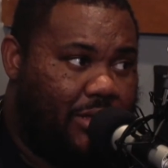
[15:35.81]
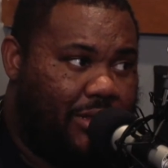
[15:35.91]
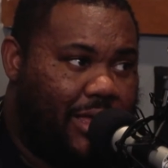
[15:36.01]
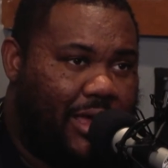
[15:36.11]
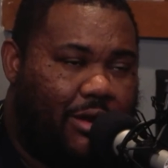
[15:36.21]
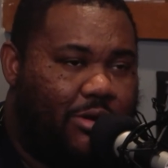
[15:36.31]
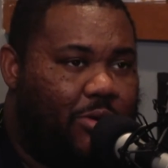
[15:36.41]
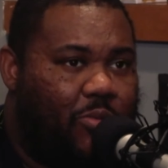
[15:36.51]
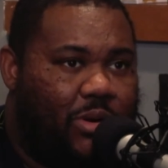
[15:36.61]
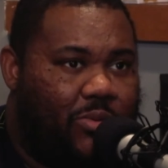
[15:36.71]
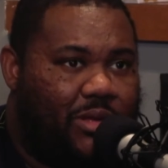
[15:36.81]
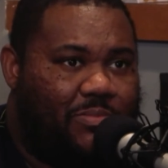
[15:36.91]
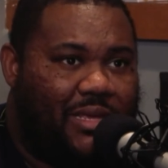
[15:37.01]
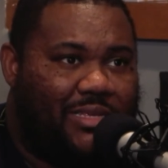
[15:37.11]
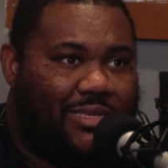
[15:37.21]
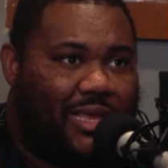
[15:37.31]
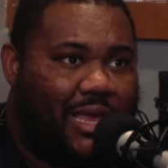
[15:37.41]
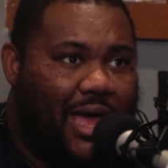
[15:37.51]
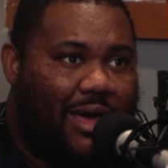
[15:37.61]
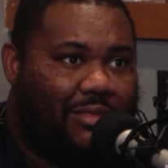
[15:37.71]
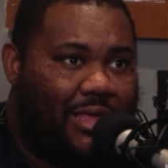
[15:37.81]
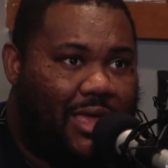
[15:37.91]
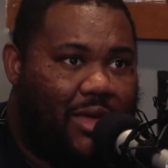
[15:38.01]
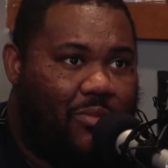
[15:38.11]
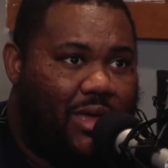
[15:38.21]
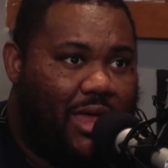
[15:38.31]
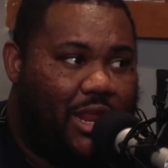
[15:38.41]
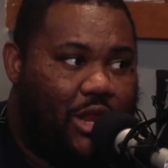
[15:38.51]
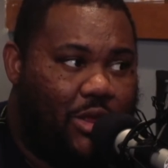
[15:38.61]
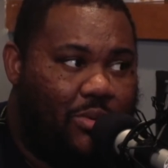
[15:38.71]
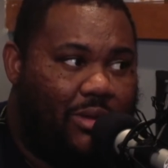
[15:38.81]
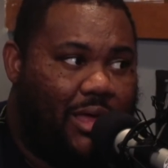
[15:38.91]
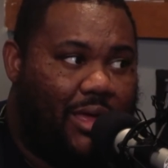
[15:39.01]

Like, I don't know what it was, but it's just like out the gate, we kind of knew like.